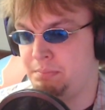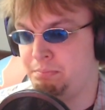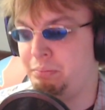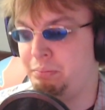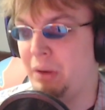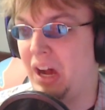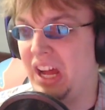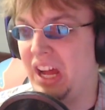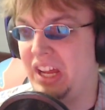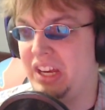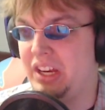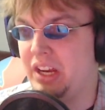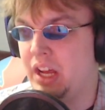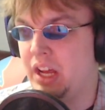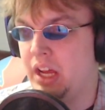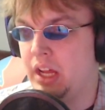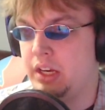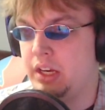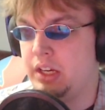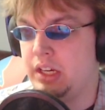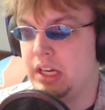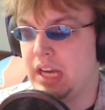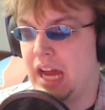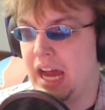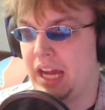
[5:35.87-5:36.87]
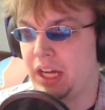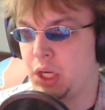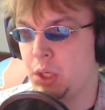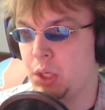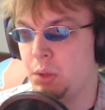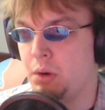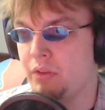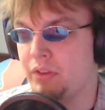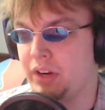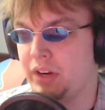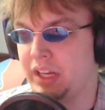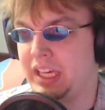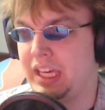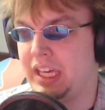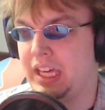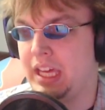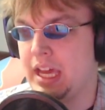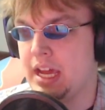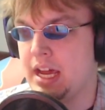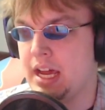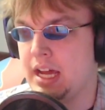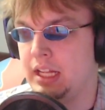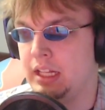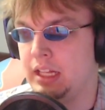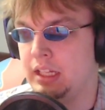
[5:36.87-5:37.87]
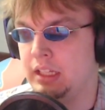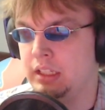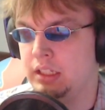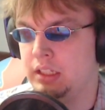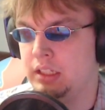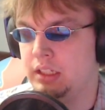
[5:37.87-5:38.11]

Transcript: But not go over to Kiel